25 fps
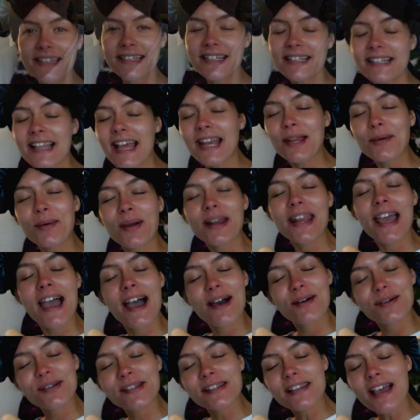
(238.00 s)
Does anyone
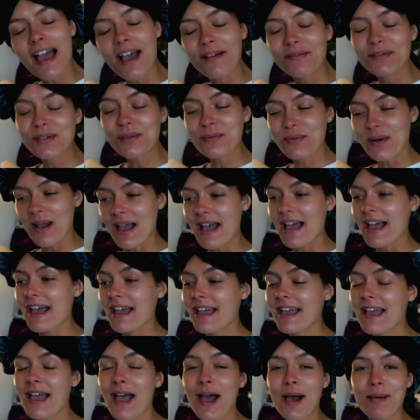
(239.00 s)
else have to
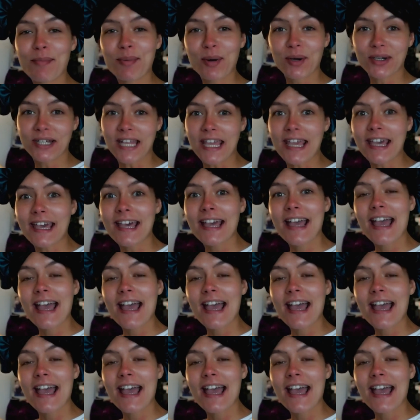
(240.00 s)
wear a bonnet